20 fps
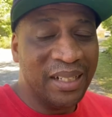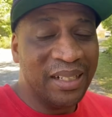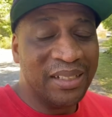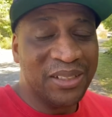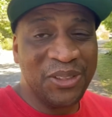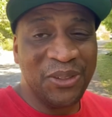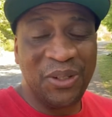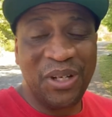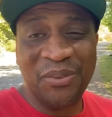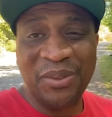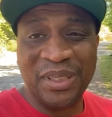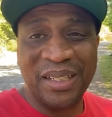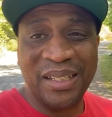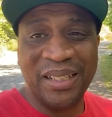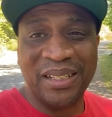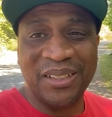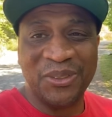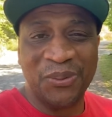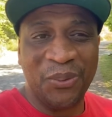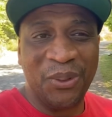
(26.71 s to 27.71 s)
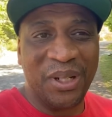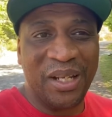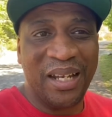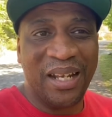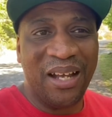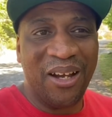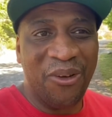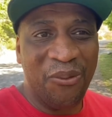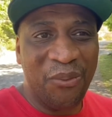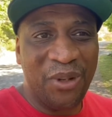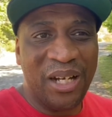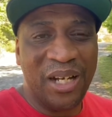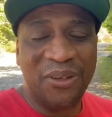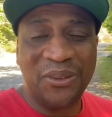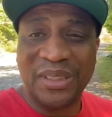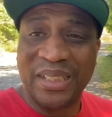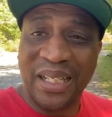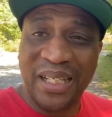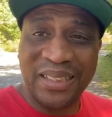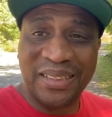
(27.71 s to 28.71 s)
So everything is working out well,
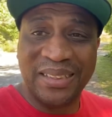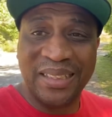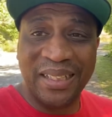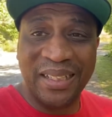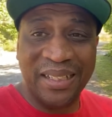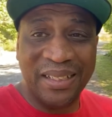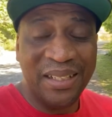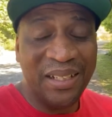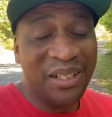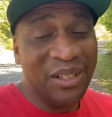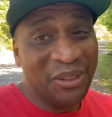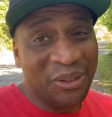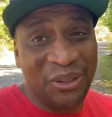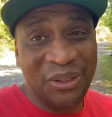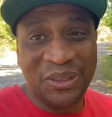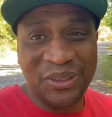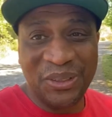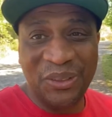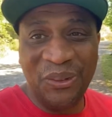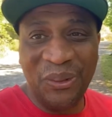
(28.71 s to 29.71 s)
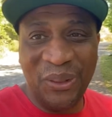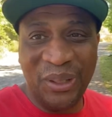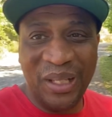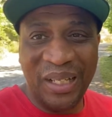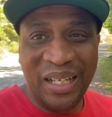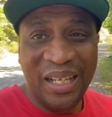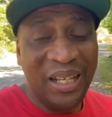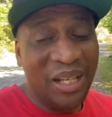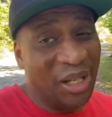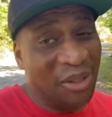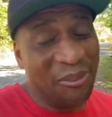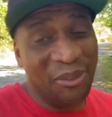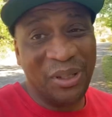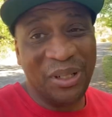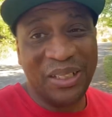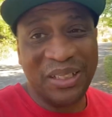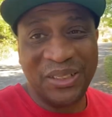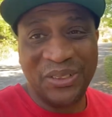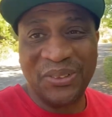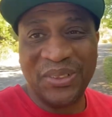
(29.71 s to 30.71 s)
tested it, cooked on it. I'm gonna
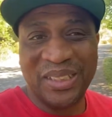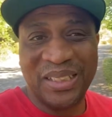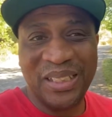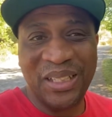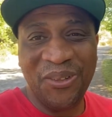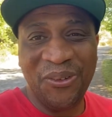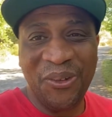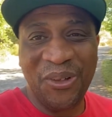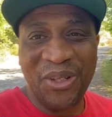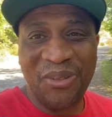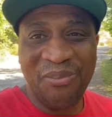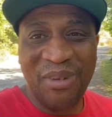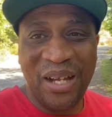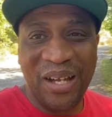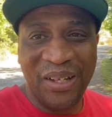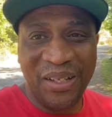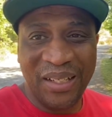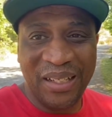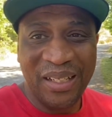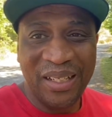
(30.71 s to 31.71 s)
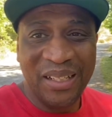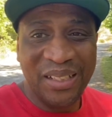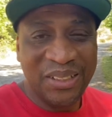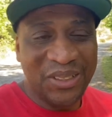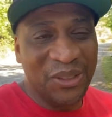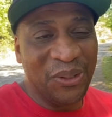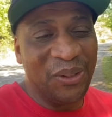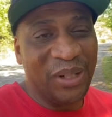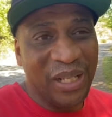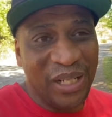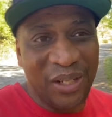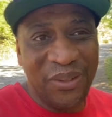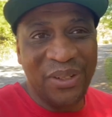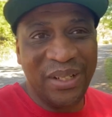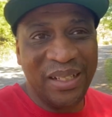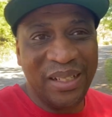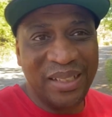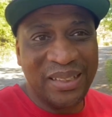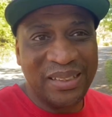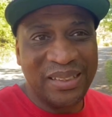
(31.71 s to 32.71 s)
let you see all about it. So here it
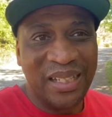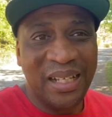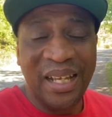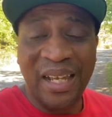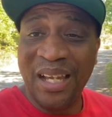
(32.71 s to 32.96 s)
is.